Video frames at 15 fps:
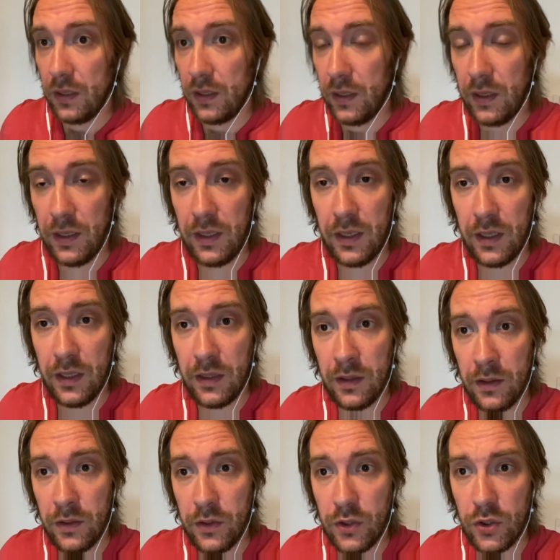
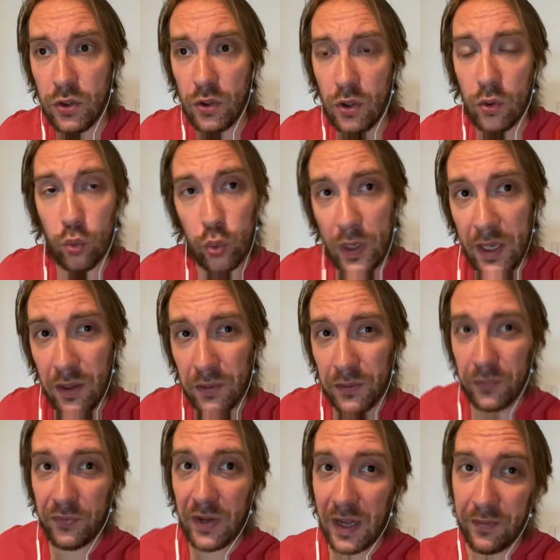and around
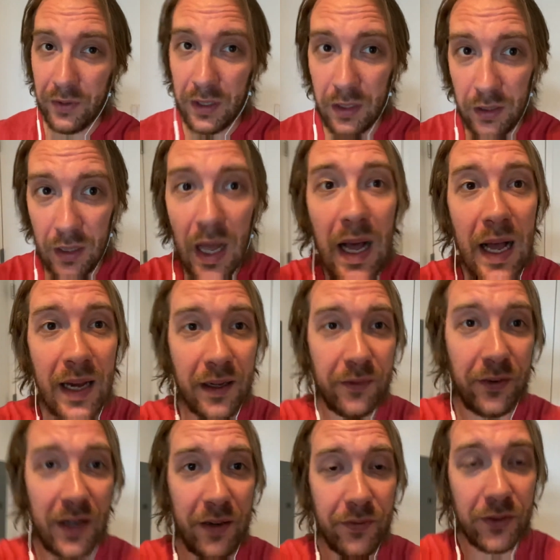5 o'clock
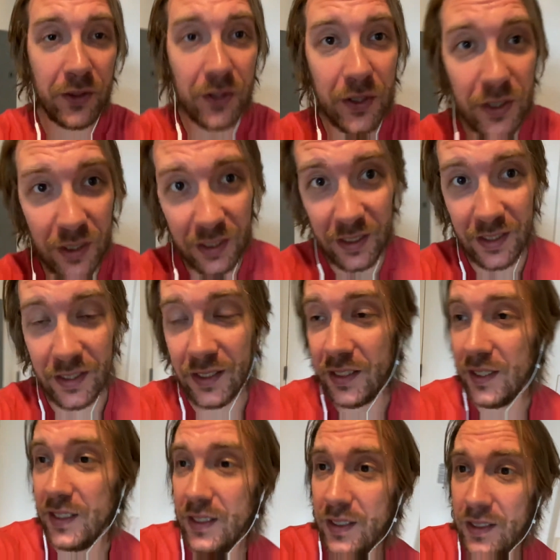5.30
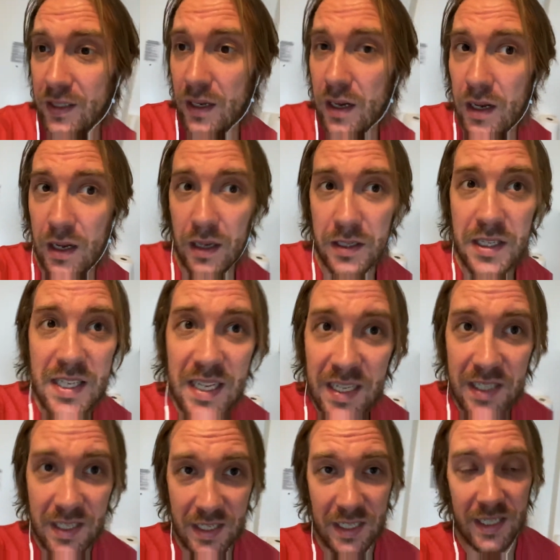uh,
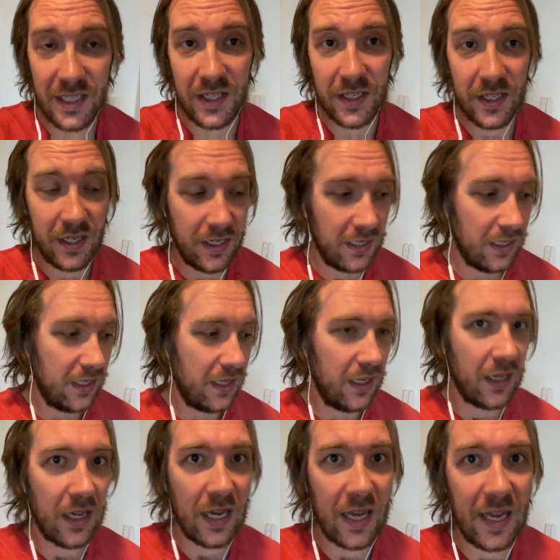6-ish
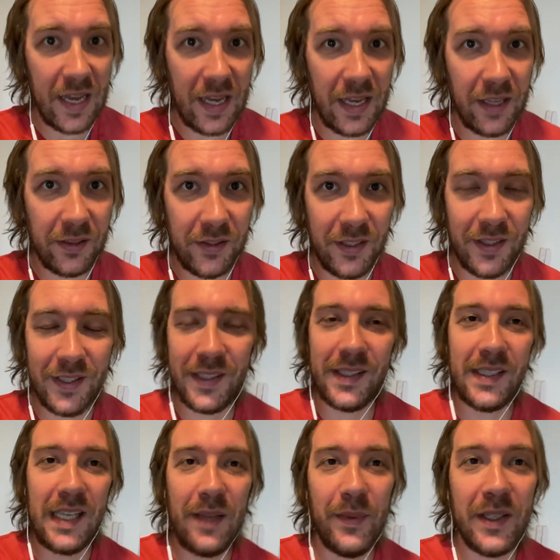i did the
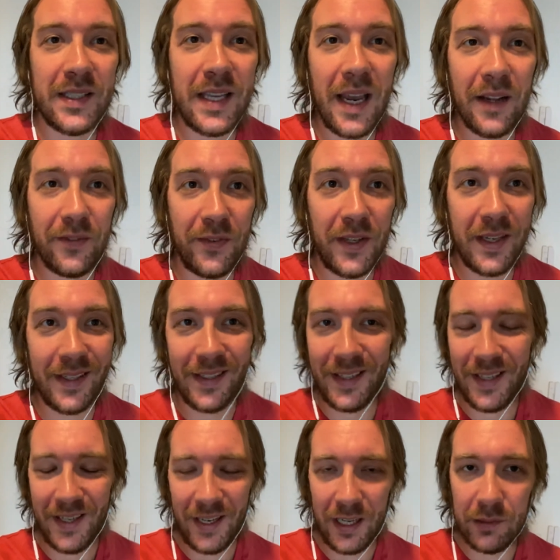same exact thing
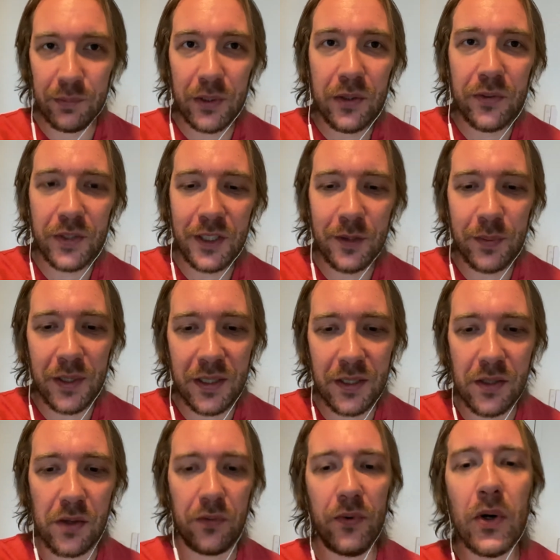and both of these places
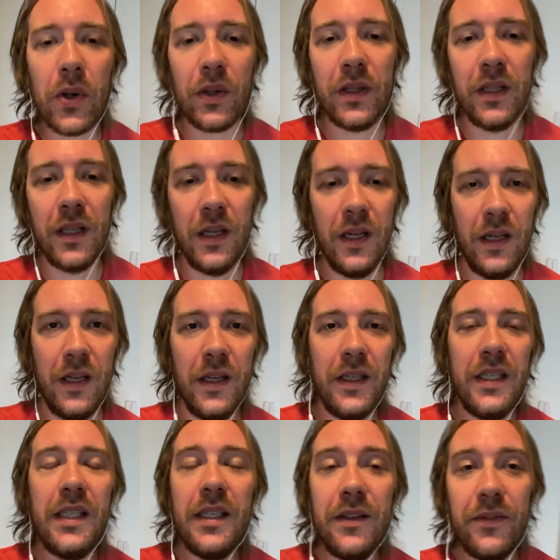are full
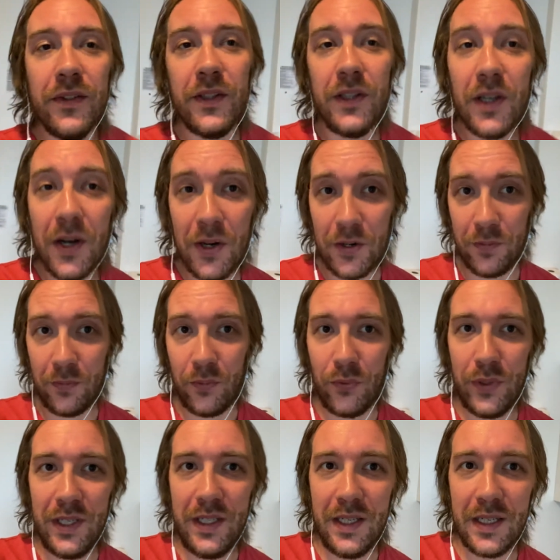even though
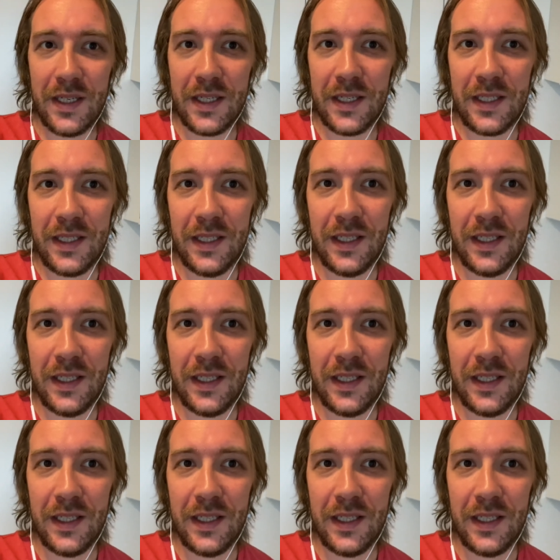we uh, a,